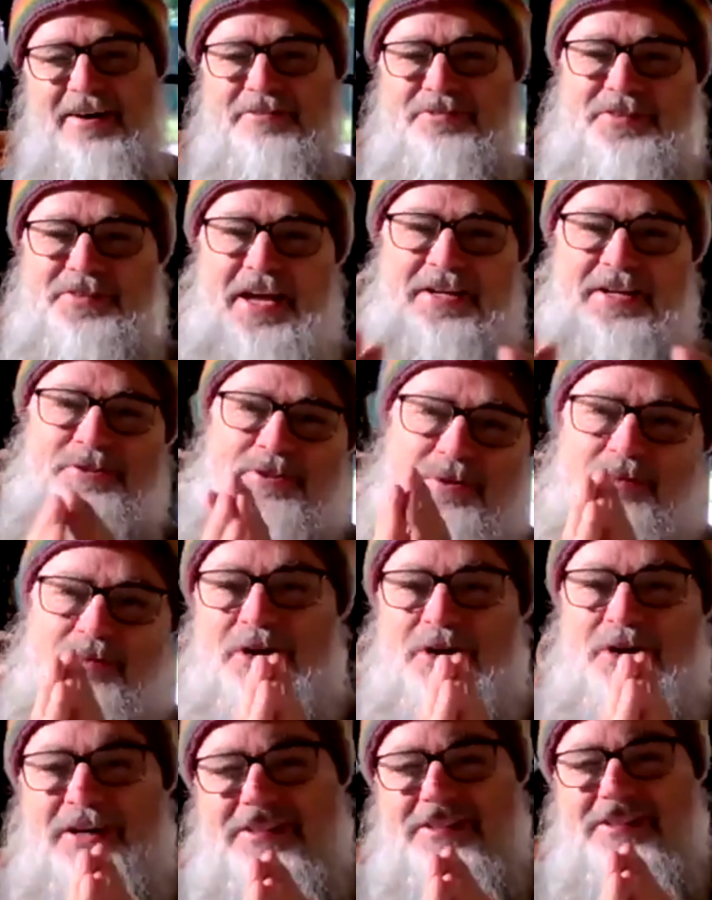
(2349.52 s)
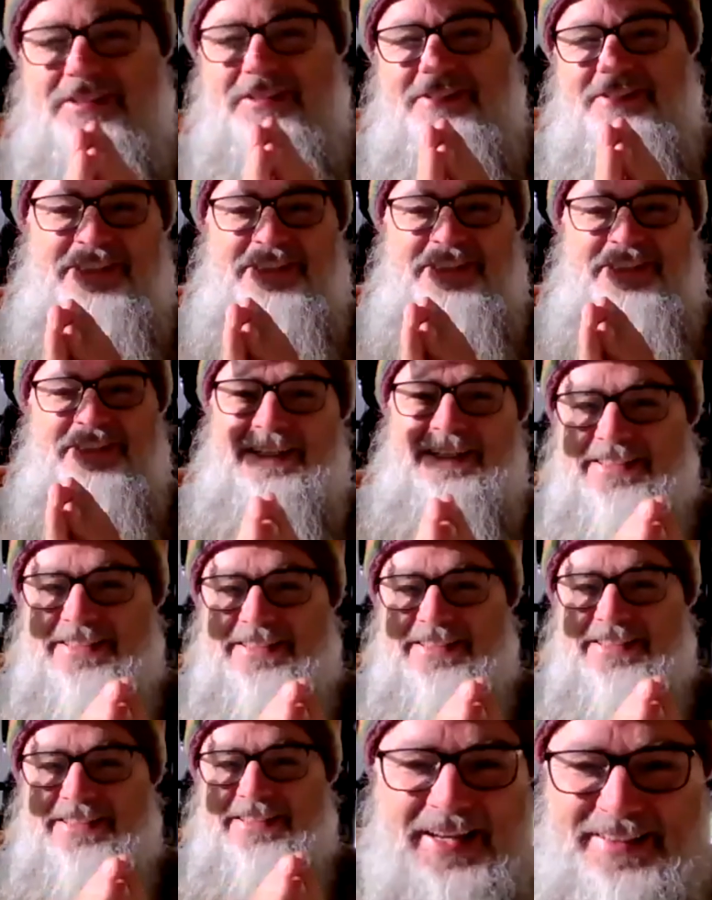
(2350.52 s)
I've done some work, Jesus. What
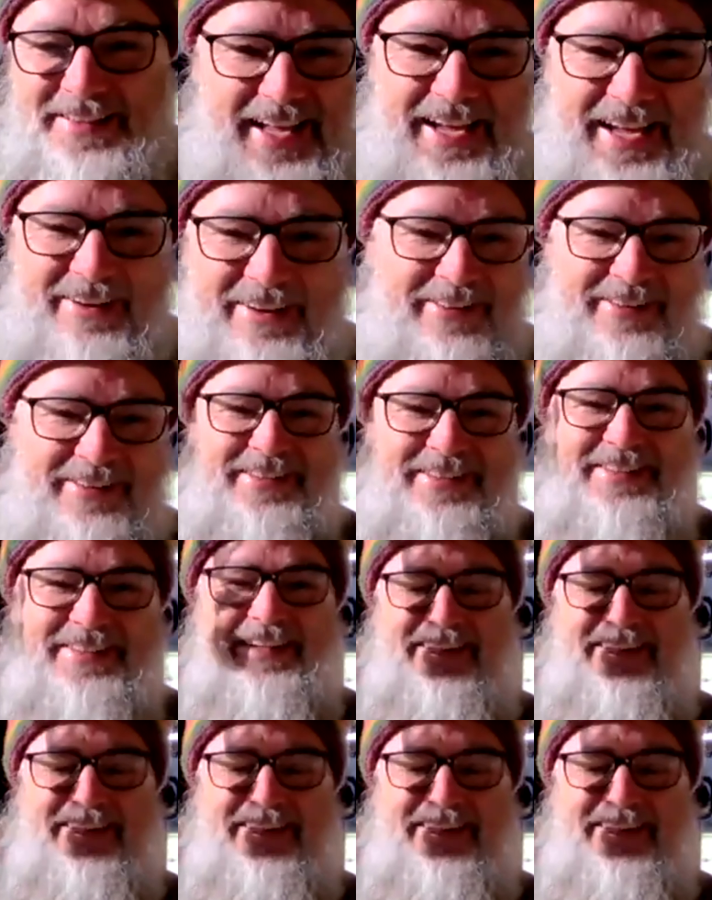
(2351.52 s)
about now?